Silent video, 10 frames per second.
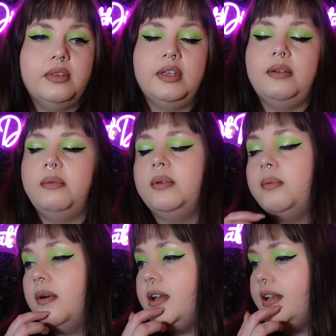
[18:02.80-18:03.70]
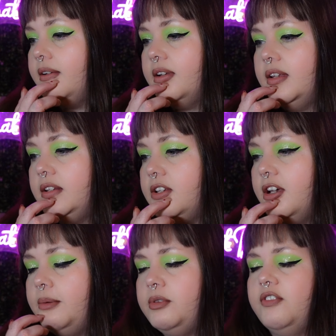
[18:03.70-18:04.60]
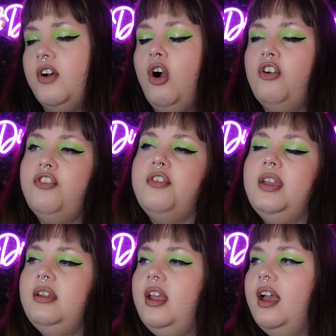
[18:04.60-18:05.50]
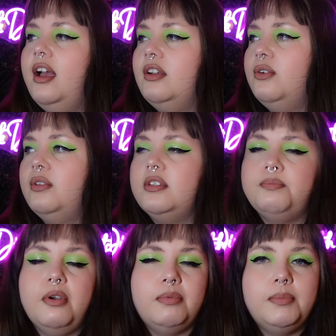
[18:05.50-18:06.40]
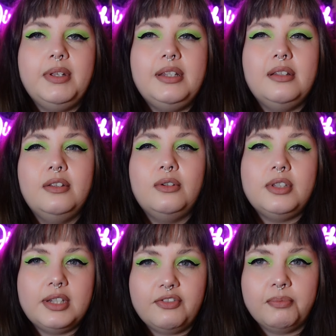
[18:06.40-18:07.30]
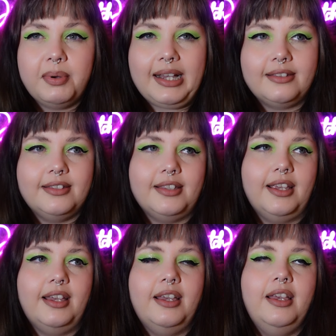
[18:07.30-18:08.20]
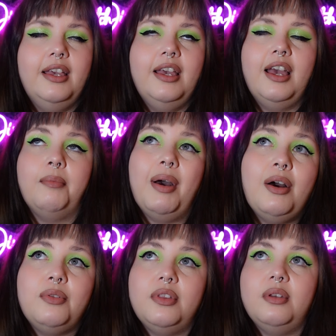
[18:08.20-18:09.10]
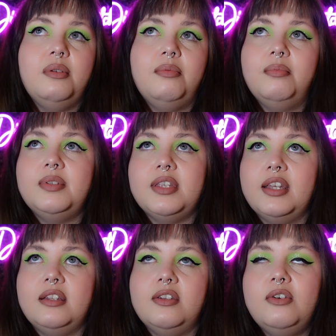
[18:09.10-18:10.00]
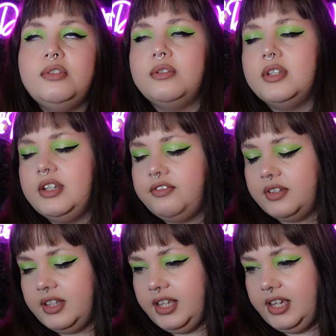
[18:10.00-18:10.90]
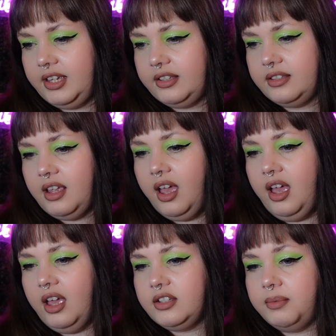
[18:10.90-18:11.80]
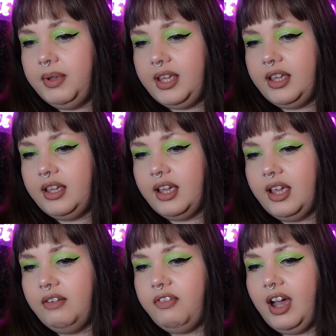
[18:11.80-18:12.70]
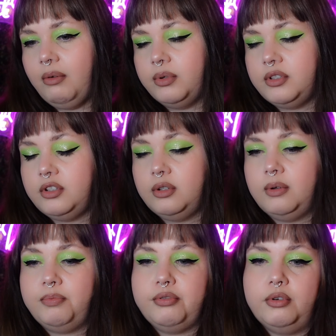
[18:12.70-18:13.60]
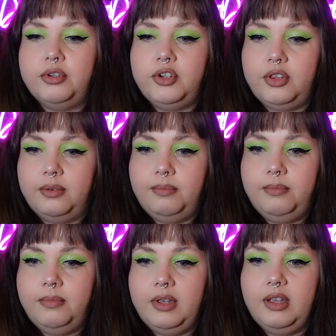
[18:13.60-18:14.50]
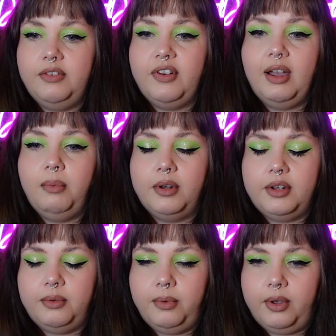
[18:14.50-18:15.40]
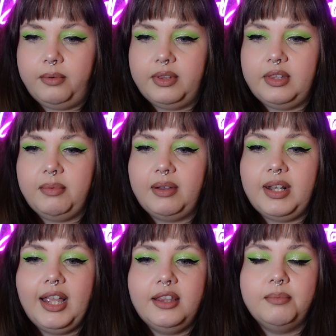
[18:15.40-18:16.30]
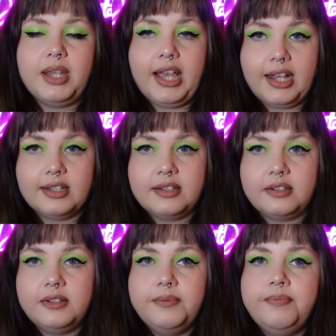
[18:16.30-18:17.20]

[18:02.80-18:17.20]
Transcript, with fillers: they would want in, in terms of offering. I know there's probably loads of different paths there about them, saying all sorts of different things. To me, if I was to approach them, if I wanted to work with them, I would light them a candle